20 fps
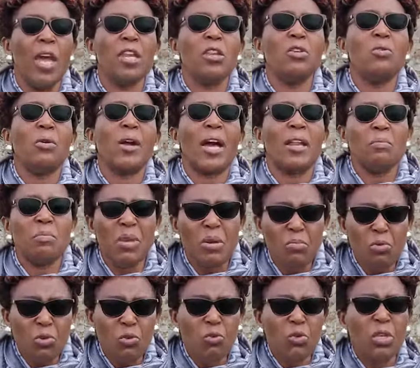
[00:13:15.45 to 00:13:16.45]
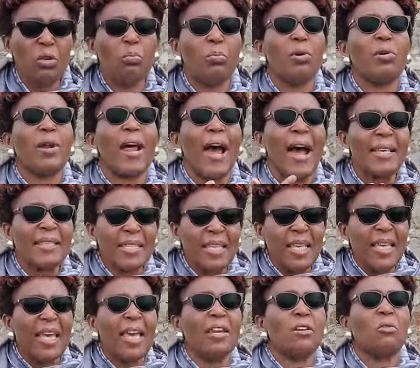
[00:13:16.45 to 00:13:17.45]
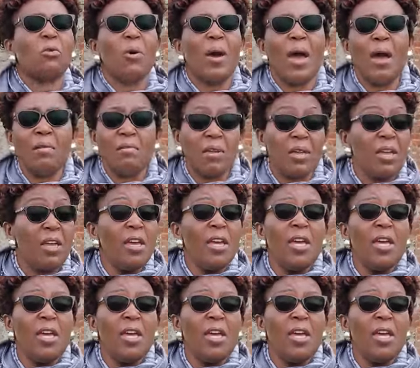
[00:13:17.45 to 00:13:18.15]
And you can be able to keep on asking, inquiring.